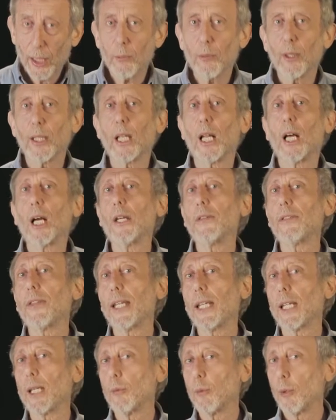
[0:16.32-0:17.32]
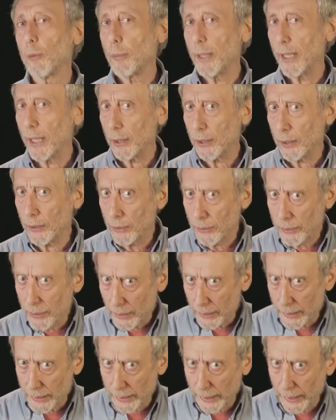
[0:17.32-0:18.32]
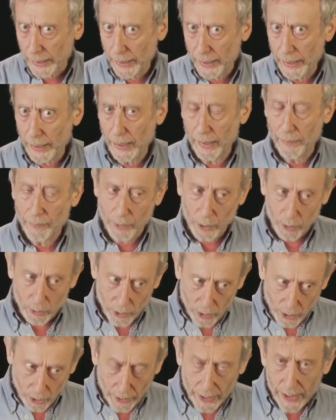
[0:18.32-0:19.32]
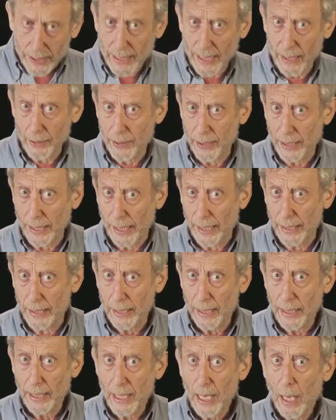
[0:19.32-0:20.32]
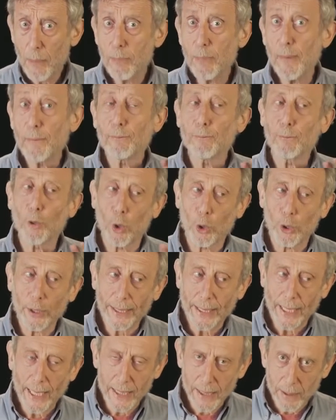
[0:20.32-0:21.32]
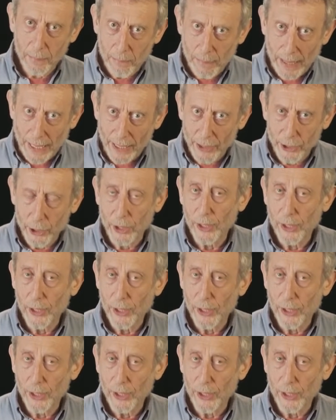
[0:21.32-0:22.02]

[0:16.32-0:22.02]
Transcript: Well, I think it would be a good idea if you took it out again before it gets mashed.